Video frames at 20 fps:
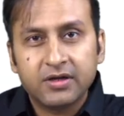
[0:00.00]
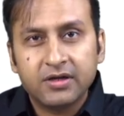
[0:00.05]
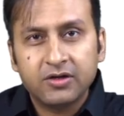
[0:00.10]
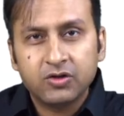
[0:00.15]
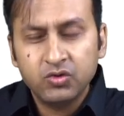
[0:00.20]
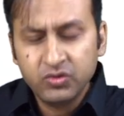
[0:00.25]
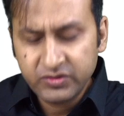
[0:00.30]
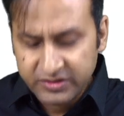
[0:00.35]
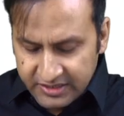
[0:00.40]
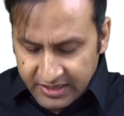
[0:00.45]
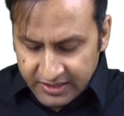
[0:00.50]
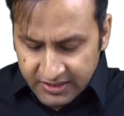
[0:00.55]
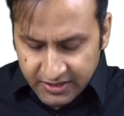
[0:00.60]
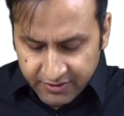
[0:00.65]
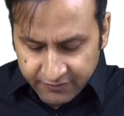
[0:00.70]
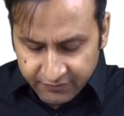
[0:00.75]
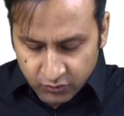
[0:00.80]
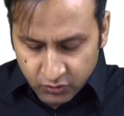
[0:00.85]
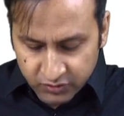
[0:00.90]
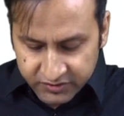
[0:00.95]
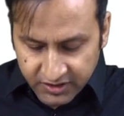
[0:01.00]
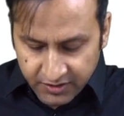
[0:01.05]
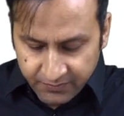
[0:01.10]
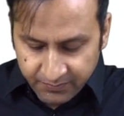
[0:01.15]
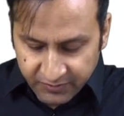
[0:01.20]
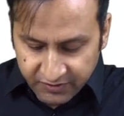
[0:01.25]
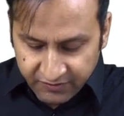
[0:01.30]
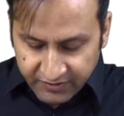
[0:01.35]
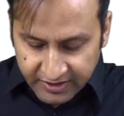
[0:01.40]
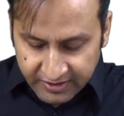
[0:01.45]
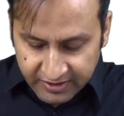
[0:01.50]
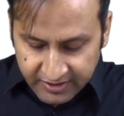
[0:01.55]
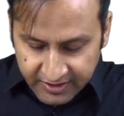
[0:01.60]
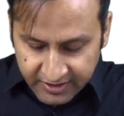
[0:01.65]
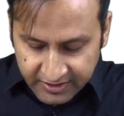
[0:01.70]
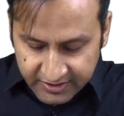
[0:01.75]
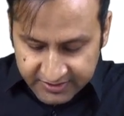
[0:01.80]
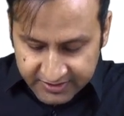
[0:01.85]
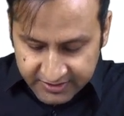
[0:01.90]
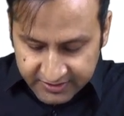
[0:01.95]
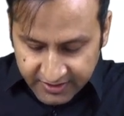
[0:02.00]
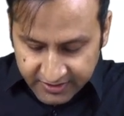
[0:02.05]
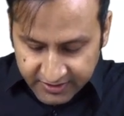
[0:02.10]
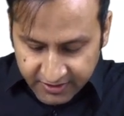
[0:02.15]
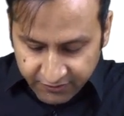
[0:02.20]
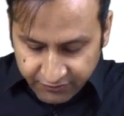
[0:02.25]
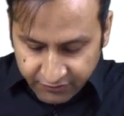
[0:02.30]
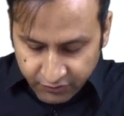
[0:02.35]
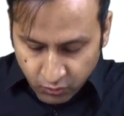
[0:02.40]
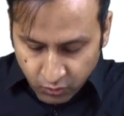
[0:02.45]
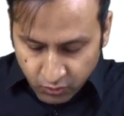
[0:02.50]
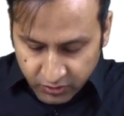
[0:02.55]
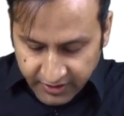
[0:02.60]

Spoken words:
Do you see any lymph nodes here? We can clearly see that there are a few